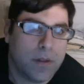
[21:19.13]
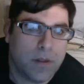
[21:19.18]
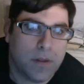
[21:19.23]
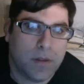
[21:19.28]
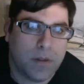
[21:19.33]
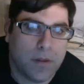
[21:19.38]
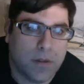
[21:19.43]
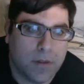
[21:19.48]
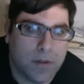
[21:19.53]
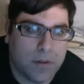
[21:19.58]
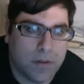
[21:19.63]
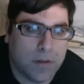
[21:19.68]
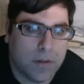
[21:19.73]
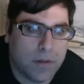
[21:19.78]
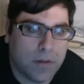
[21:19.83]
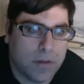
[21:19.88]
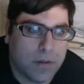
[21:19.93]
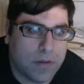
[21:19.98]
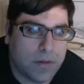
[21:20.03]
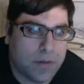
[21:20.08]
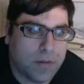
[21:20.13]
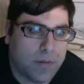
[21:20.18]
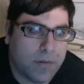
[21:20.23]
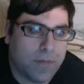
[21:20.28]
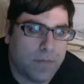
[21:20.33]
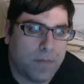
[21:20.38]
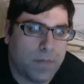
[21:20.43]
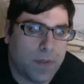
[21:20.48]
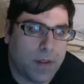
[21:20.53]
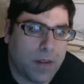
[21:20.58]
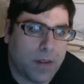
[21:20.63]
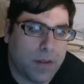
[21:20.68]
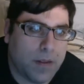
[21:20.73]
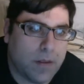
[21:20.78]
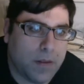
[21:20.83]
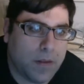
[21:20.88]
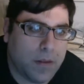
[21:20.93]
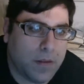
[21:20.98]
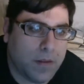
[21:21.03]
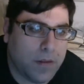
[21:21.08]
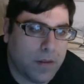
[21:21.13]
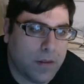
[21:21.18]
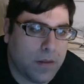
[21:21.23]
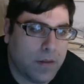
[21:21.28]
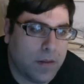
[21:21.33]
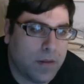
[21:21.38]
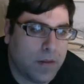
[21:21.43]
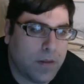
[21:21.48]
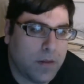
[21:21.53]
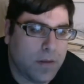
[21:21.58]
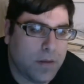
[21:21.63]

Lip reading: (no one is talking)